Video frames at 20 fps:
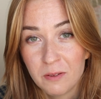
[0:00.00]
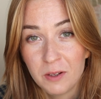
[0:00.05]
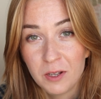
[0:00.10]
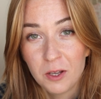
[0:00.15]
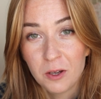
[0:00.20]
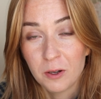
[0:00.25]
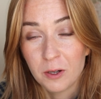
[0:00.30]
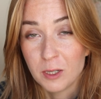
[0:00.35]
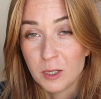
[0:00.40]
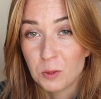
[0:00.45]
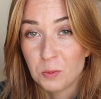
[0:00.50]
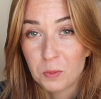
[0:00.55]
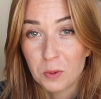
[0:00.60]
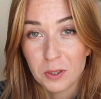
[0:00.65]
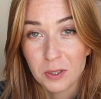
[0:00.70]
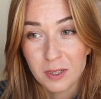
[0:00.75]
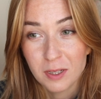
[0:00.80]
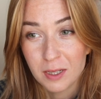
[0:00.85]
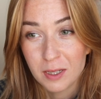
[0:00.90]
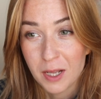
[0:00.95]
video is
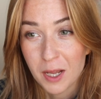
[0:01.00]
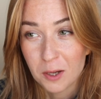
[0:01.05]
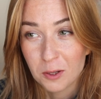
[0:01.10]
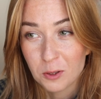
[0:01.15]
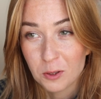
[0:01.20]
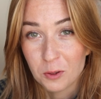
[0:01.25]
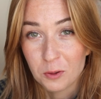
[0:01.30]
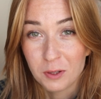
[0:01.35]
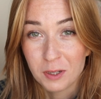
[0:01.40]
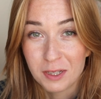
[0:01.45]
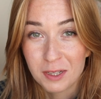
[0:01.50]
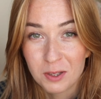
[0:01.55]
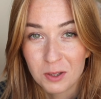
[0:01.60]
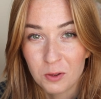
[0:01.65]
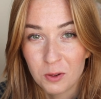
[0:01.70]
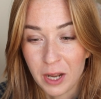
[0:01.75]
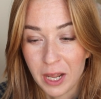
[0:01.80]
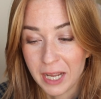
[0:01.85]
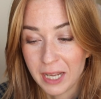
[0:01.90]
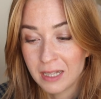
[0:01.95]
posted now, so it's
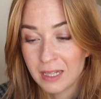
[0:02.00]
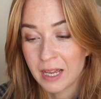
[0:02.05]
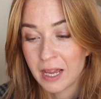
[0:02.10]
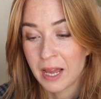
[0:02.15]
too late.